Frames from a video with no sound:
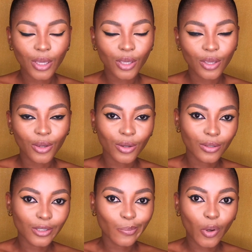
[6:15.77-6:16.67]
you're
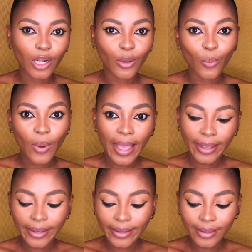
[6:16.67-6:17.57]
gonna spoil your
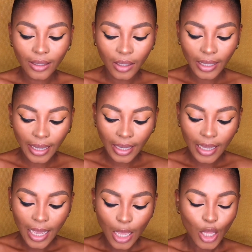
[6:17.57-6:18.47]
whack. Okay,
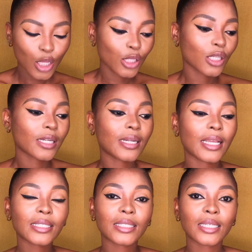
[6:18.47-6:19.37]
so the
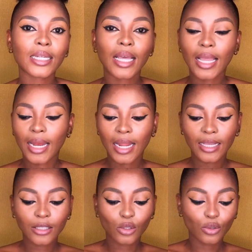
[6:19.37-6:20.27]
next thing I like to